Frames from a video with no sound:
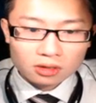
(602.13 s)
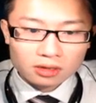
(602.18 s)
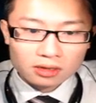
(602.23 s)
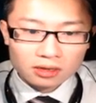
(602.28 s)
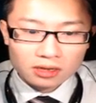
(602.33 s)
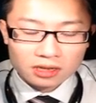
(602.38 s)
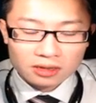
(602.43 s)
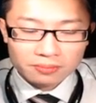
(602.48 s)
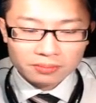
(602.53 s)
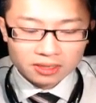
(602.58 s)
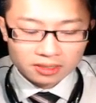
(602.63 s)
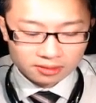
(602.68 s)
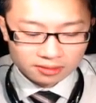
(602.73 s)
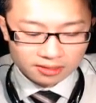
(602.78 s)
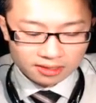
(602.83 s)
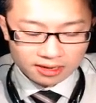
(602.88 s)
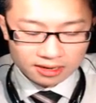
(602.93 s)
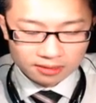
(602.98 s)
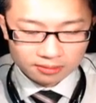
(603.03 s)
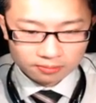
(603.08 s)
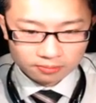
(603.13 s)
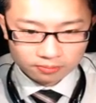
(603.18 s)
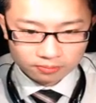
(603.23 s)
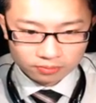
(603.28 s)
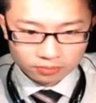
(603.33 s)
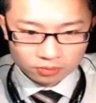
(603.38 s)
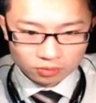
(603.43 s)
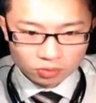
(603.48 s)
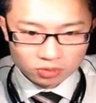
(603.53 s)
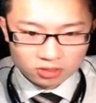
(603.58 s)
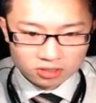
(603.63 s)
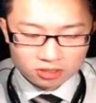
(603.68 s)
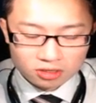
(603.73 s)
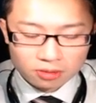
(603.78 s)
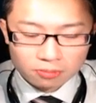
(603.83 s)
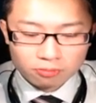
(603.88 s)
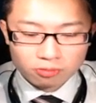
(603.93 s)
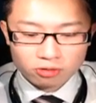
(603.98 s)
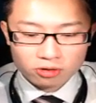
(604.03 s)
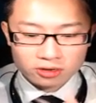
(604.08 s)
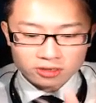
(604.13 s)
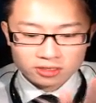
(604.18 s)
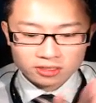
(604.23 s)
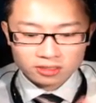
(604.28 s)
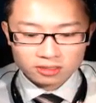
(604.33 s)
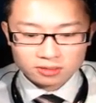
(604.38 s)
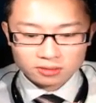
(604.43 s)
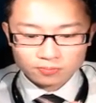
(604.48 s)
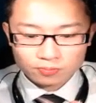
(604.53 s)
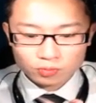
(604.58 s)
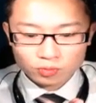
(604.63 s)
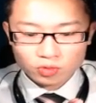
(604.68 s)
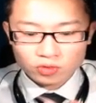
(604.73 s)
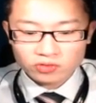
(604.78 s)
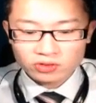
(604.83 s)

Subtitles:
it means that we're just going to print it with a